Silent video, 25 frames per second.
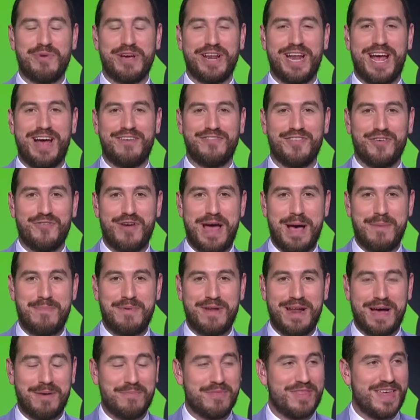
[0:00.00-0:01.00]
going to have to wrap
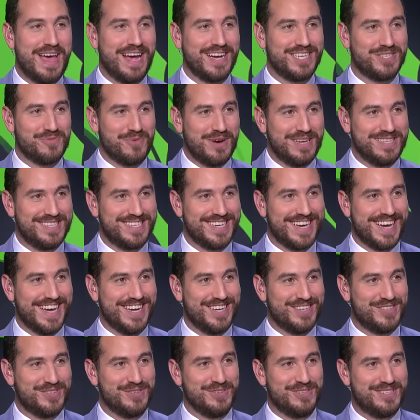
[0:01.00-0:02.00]
it up. Thanks once
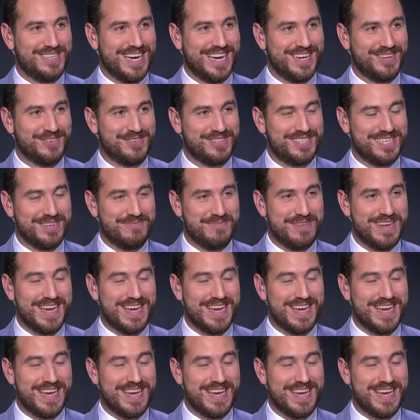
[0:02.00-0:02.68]
again to Thando Sibiya.